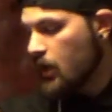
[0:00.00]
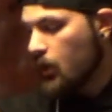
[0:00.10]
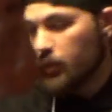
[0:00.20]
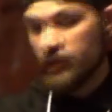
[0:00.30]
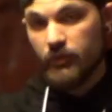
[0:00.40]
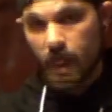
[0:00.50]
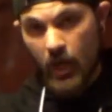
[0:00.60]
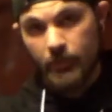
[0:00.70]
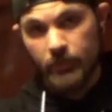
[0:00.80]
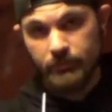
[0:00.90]
We're going to feed him a
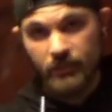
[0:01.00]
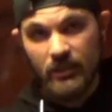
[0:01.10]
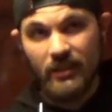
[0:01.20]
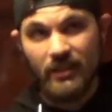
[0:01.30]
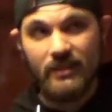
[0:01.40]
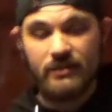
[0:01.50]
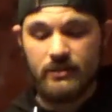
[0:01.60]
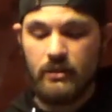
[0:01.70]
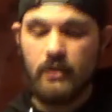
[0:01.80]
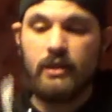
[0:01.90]
hopper. He
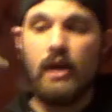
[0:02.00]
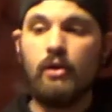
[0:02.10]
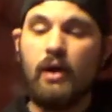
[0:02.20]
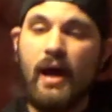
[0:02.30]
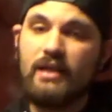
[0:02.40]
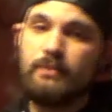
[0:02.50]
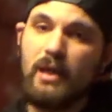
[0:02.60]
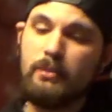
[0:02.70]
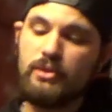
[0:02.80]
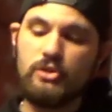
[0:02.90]
eats, now as
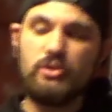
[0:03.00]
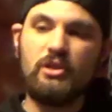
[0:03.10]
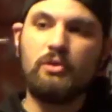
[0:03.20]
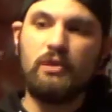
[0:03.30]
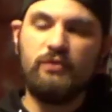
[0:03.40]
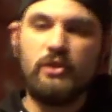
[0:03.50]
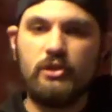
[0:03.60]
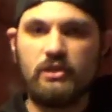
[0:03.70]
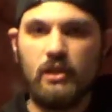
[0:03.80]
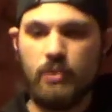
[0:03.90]
babies you really want to feed your
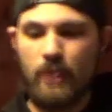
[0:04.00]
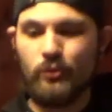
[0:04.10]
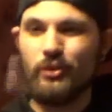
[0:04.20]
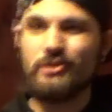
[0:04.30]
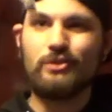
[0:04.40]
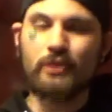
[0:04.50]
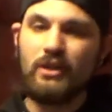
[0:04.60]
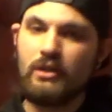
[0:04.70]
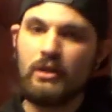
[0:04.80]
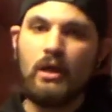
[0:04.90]
snake probably once a
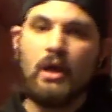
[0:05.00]
week.